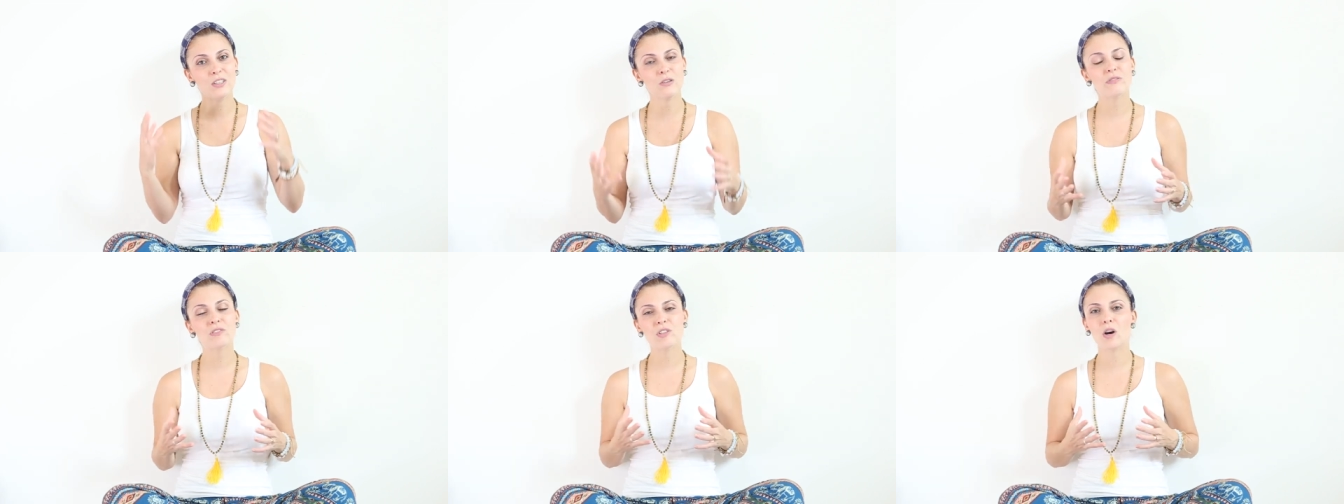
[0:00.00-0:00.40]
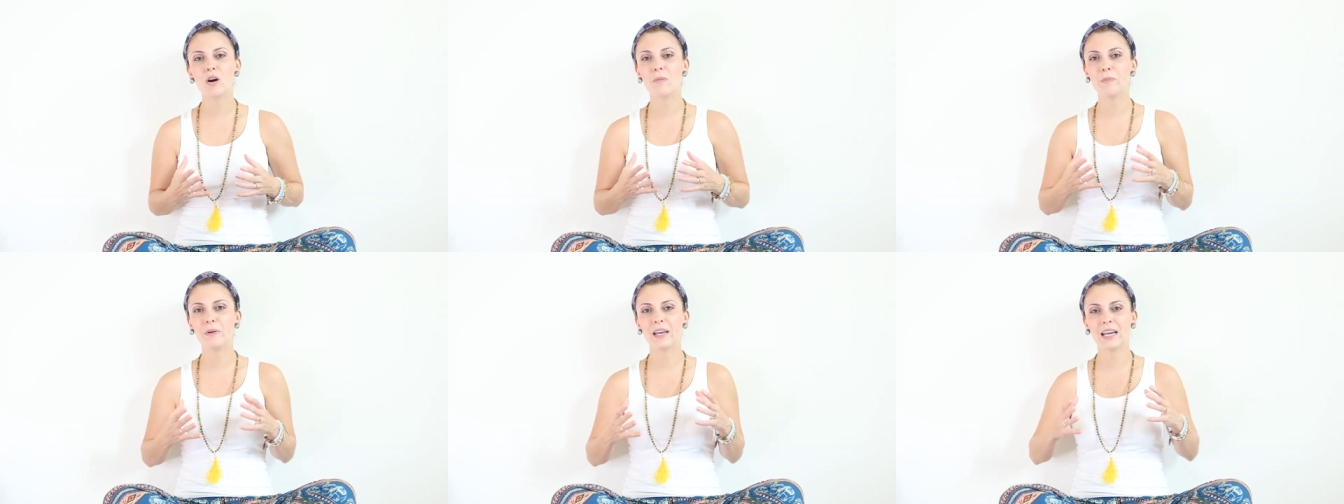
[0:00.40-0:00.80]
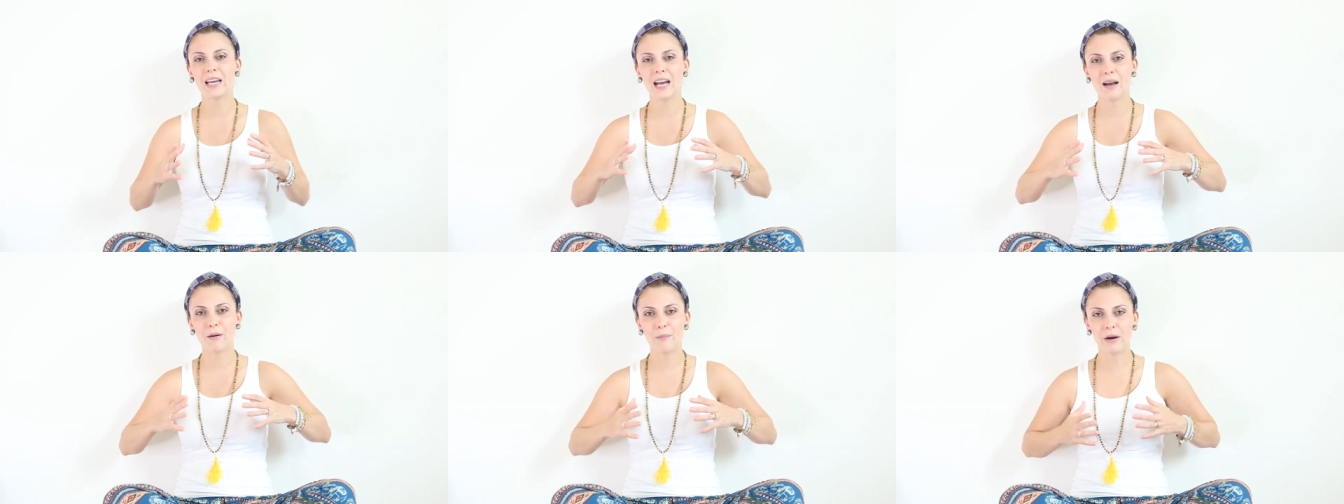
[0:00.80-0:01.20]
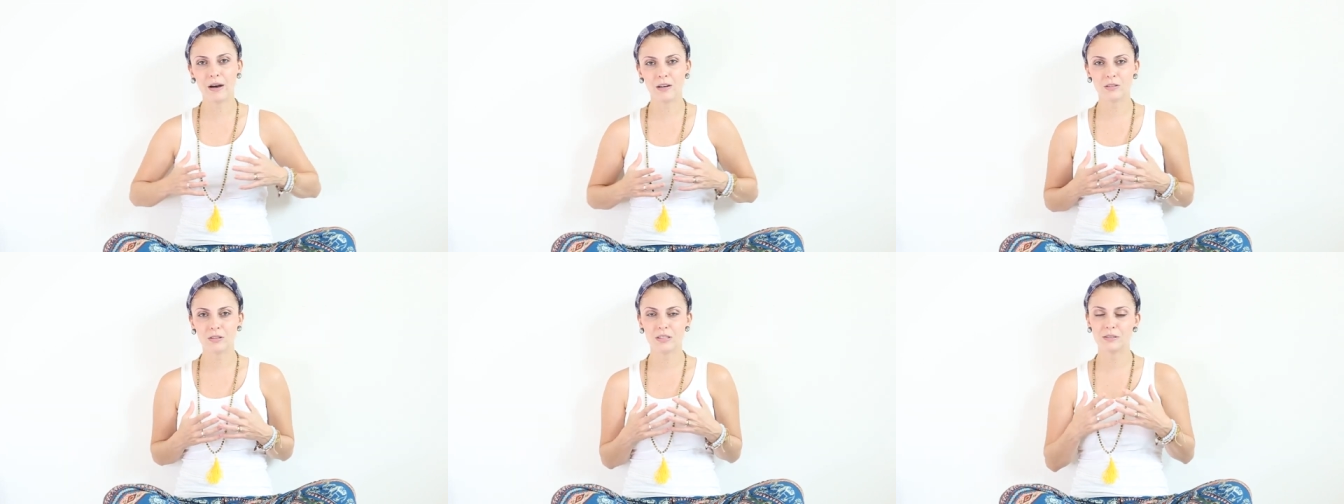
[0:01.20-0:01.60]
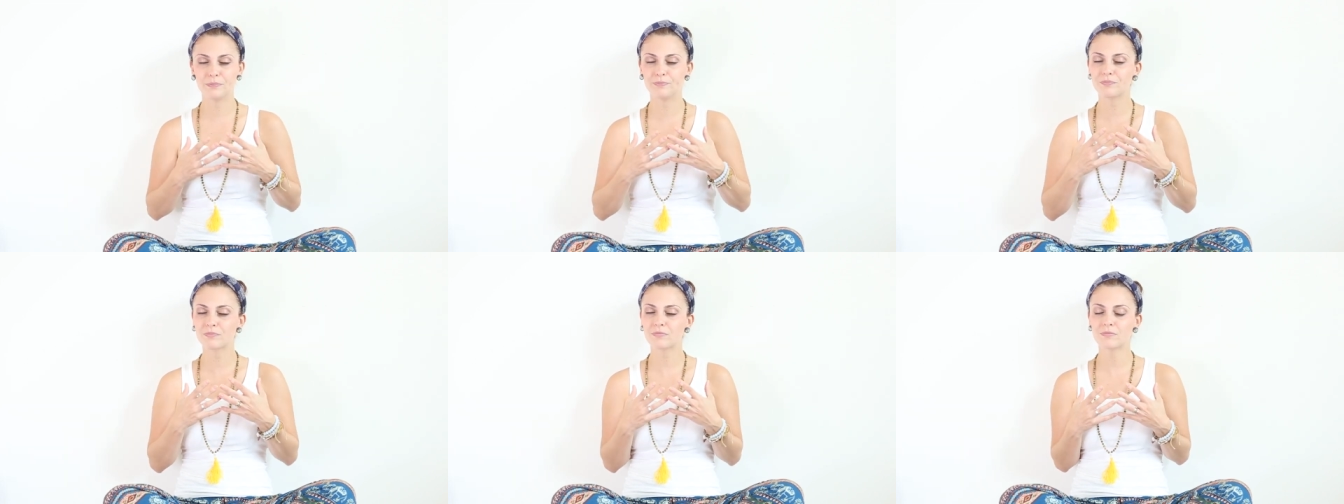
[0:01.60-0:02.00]
of topic about
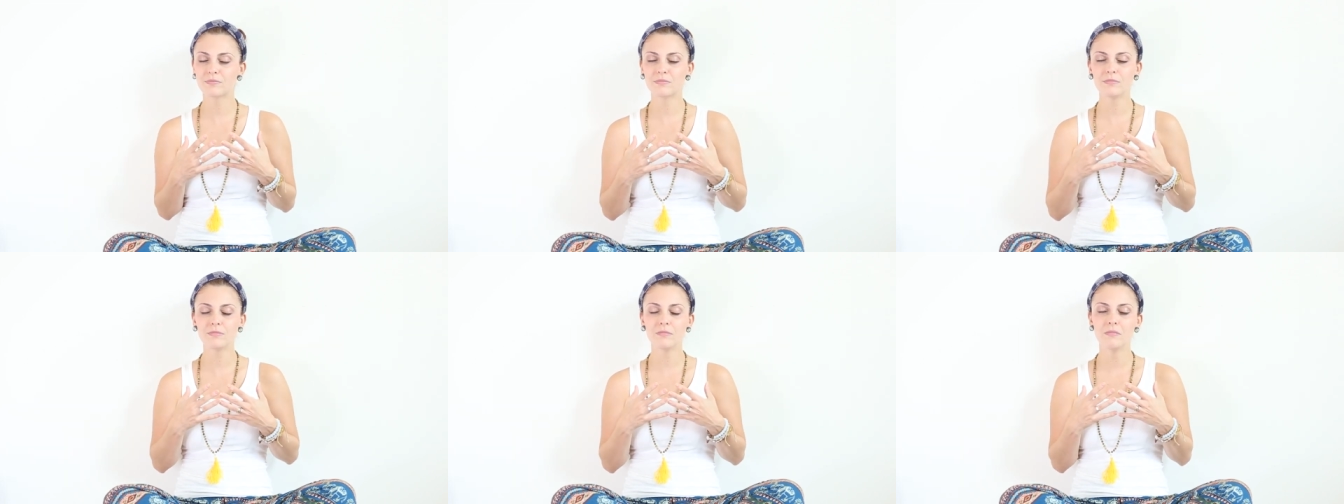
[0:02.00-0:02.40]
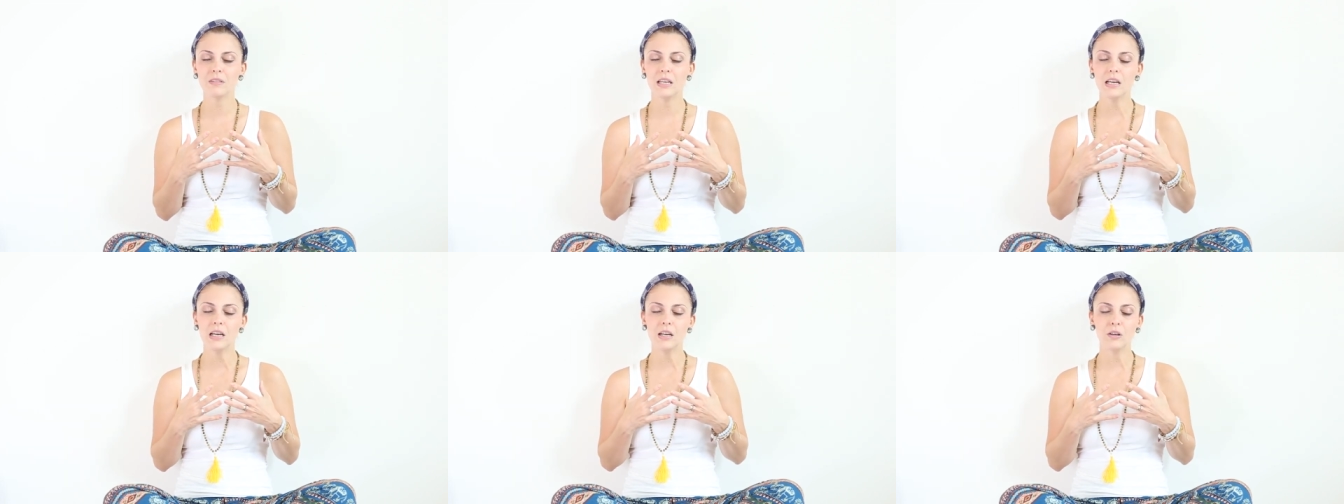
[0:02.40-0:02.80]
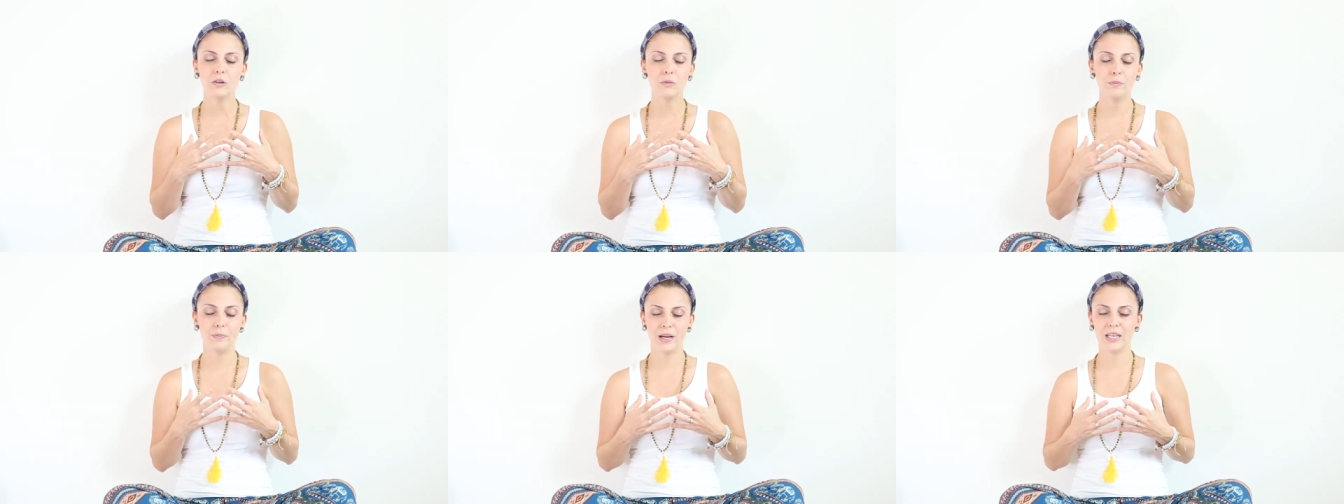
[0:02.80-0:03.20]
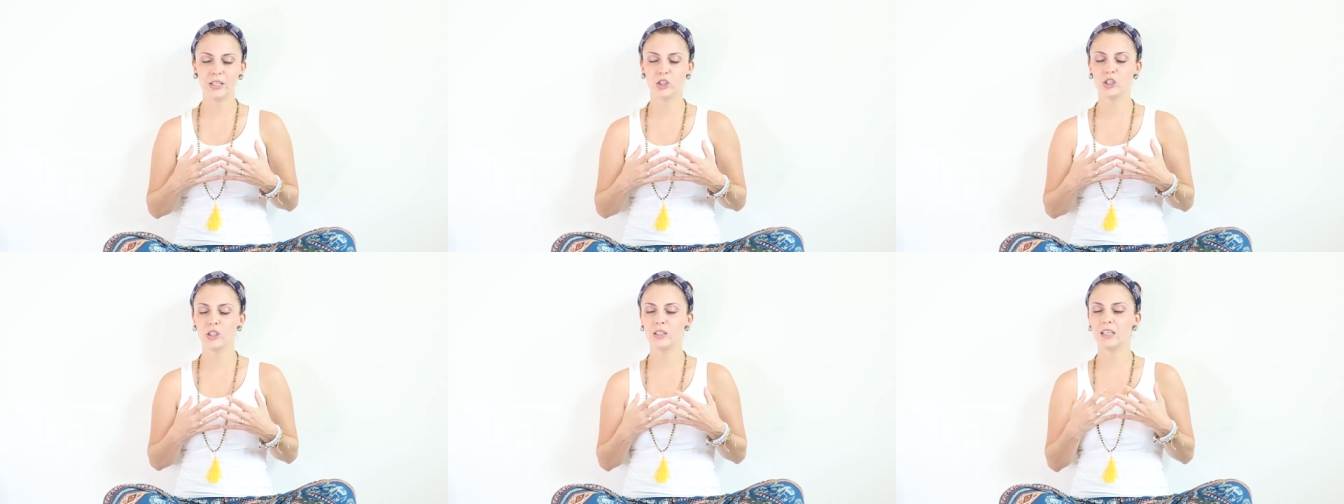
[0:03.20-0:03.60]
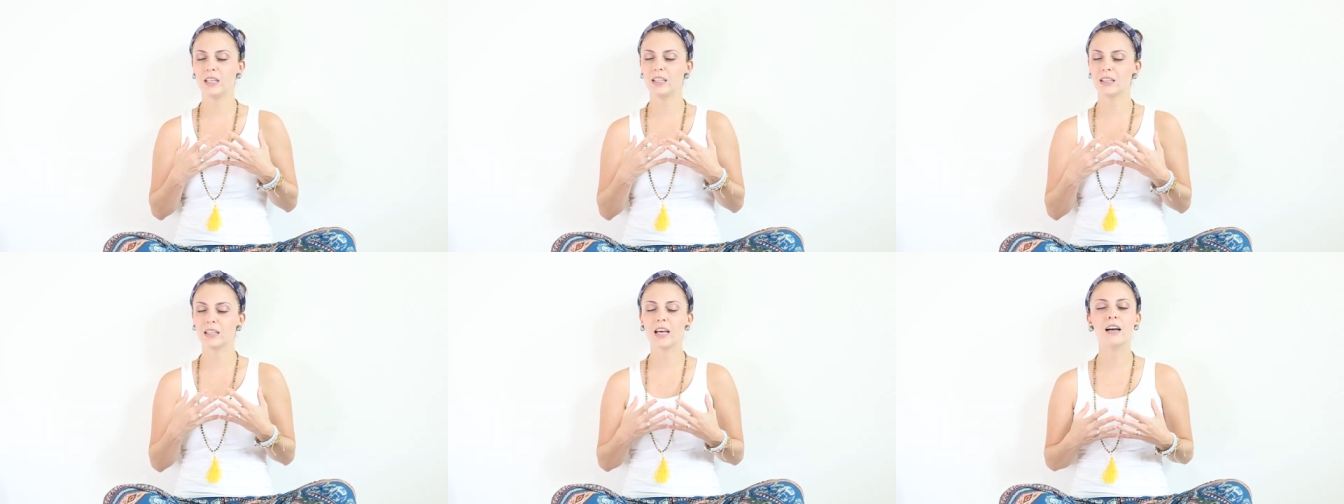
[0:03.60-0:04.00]
compassion
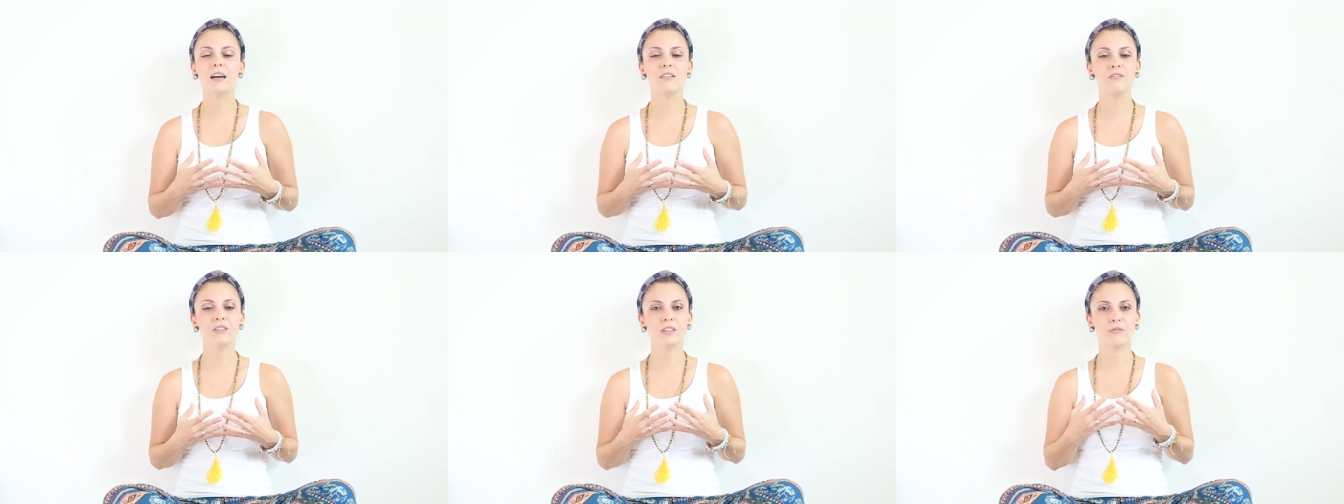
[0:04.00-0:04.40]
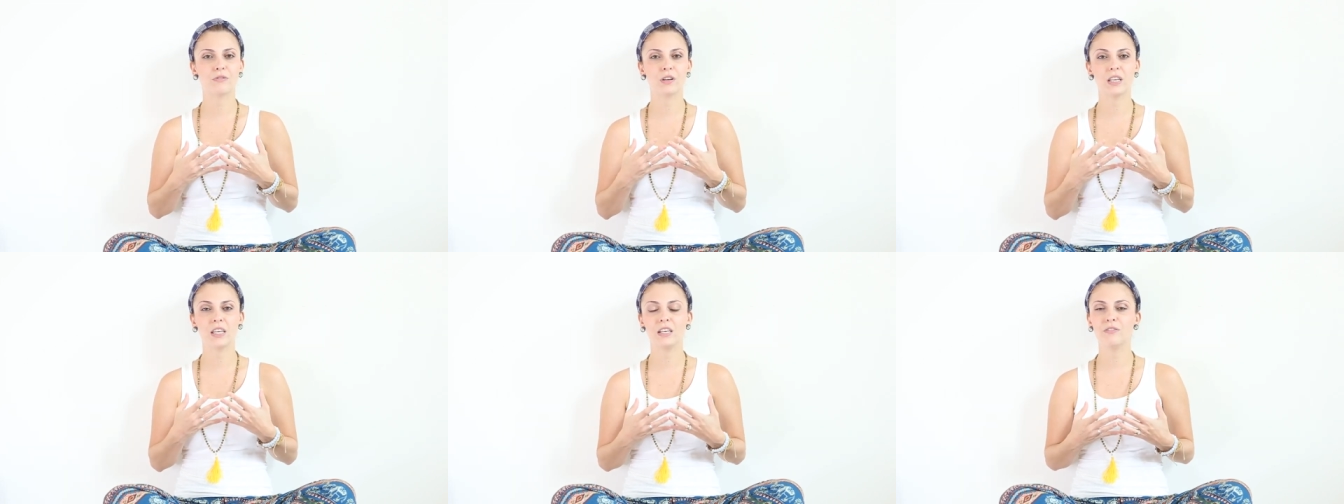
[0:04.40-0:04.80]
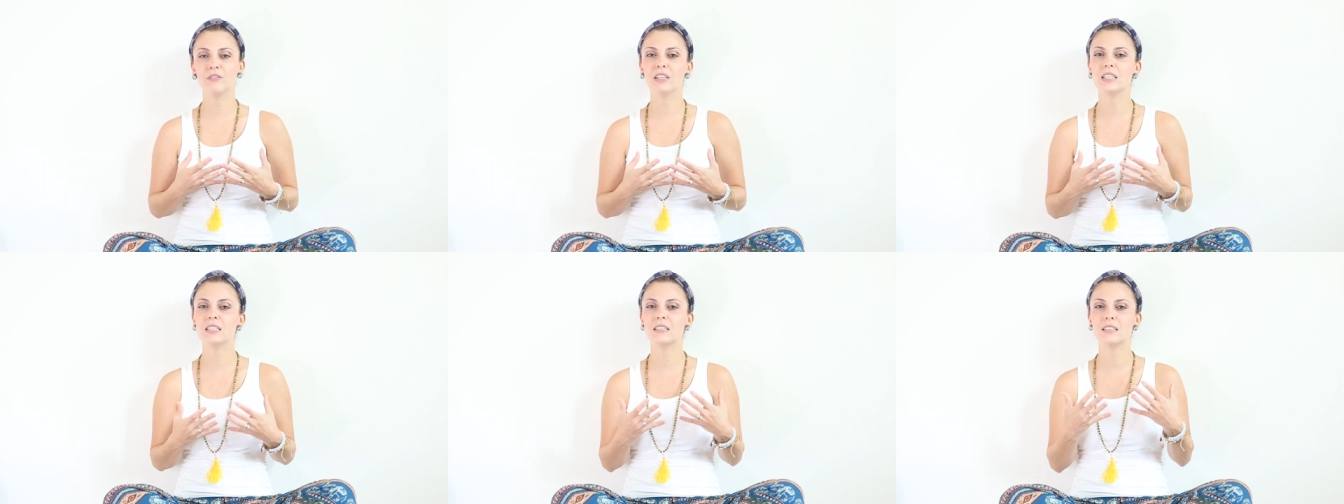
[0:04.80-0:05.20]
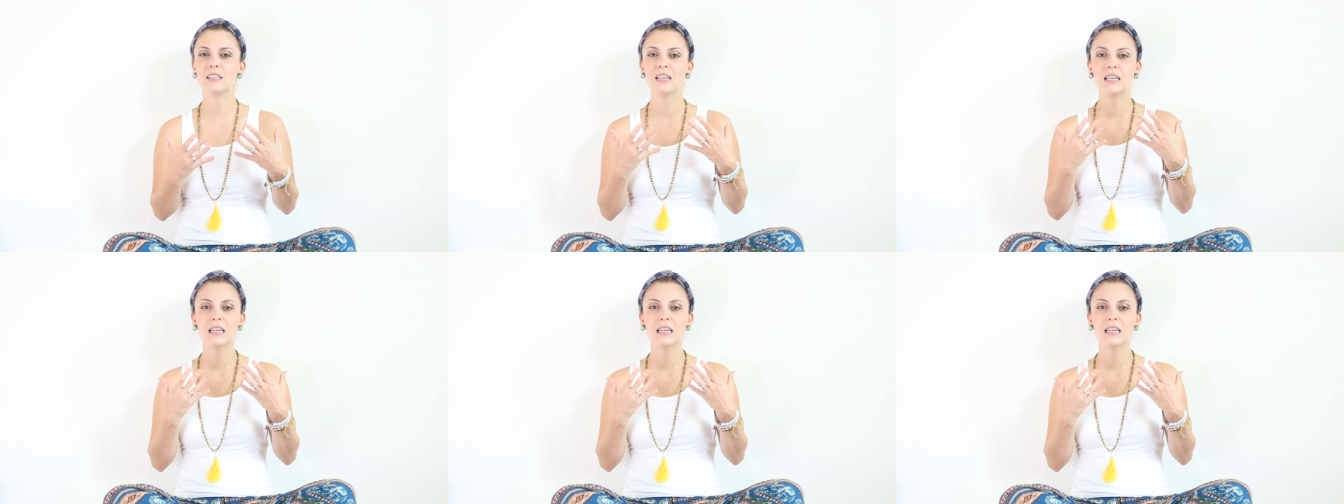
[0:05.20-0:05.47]
and love and forgiveness